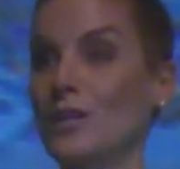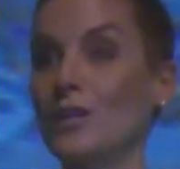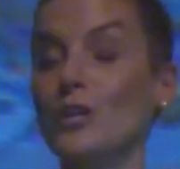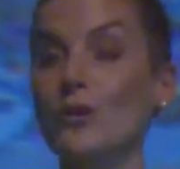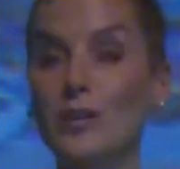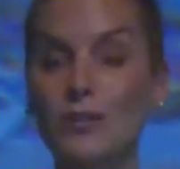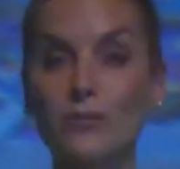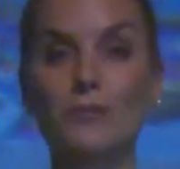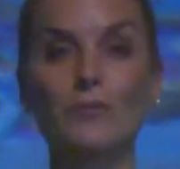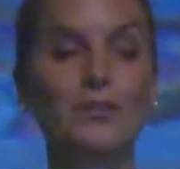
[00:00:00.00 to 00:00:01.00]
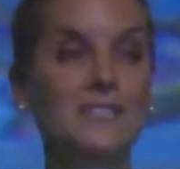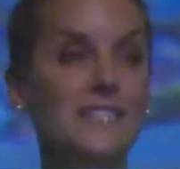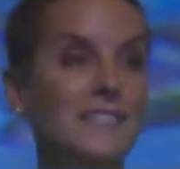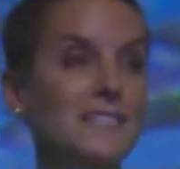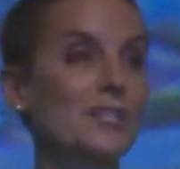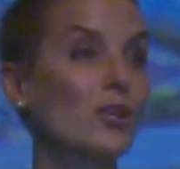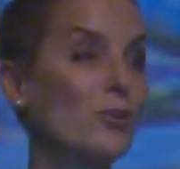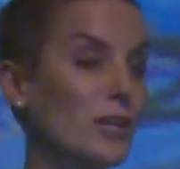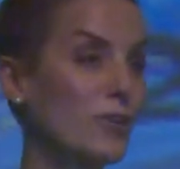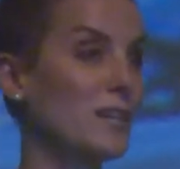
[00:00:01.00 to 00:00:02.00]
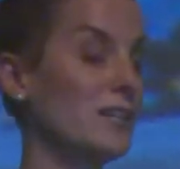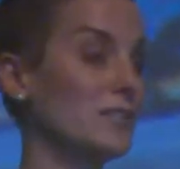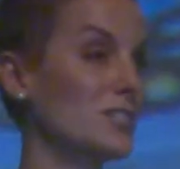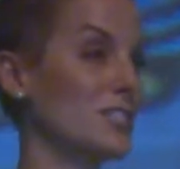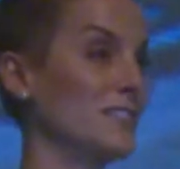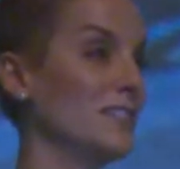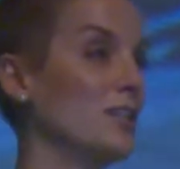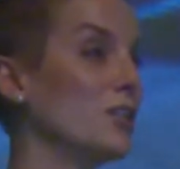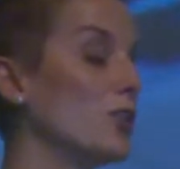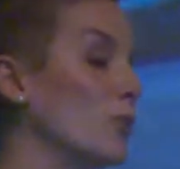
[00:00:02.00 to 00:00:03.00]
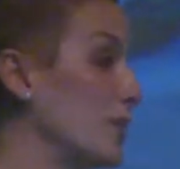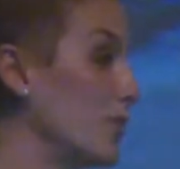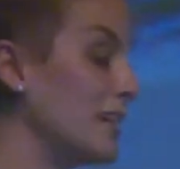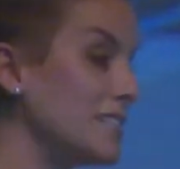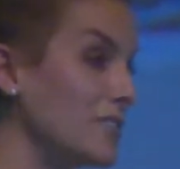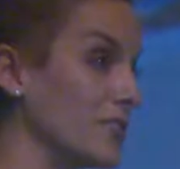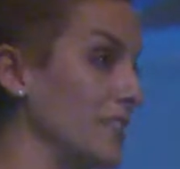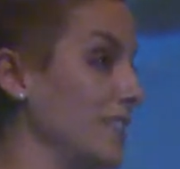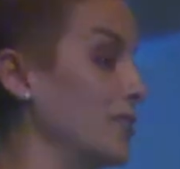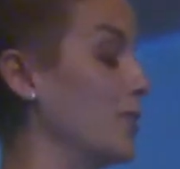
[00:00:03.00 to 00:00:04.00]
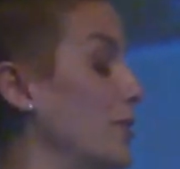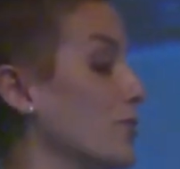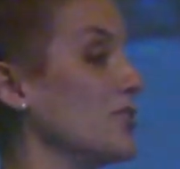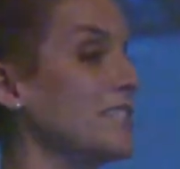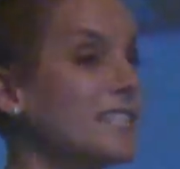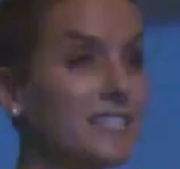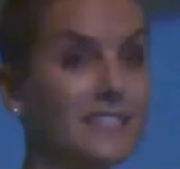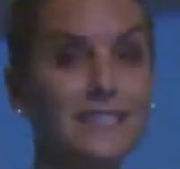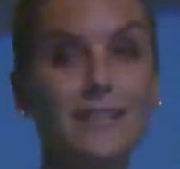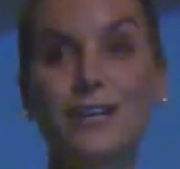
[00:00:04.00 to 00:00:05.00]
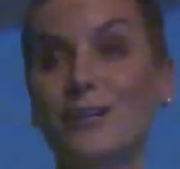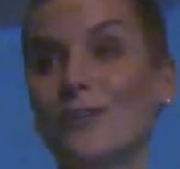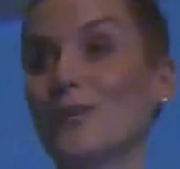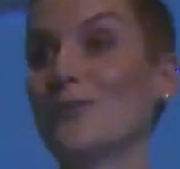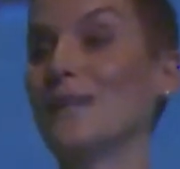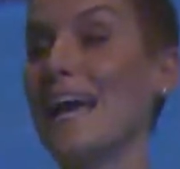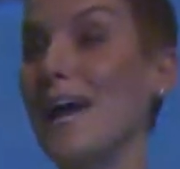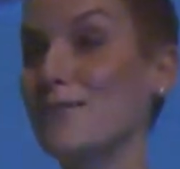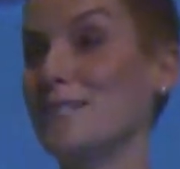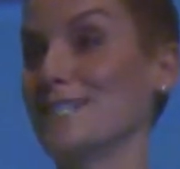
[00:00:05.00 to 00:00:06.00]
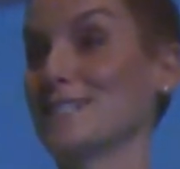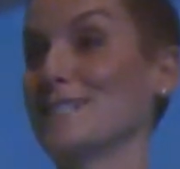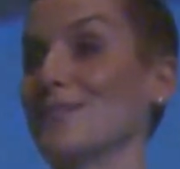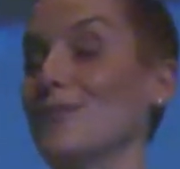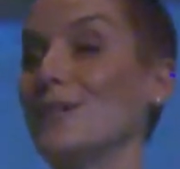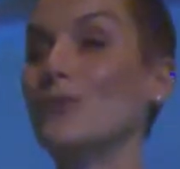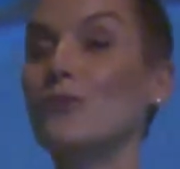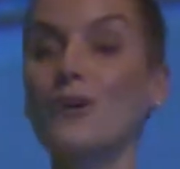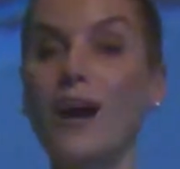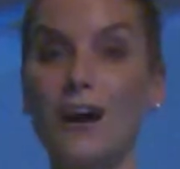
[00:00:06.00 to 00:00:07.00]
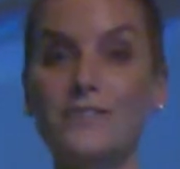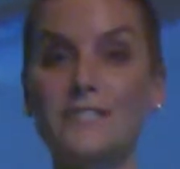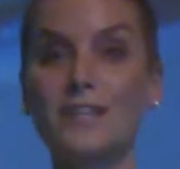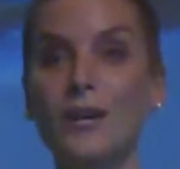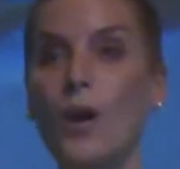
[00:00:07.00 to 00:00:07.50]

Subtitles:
knowing your communities, knowing your culture, knowing your history, knowing your traditions, knowing your languages, knowing your crafts.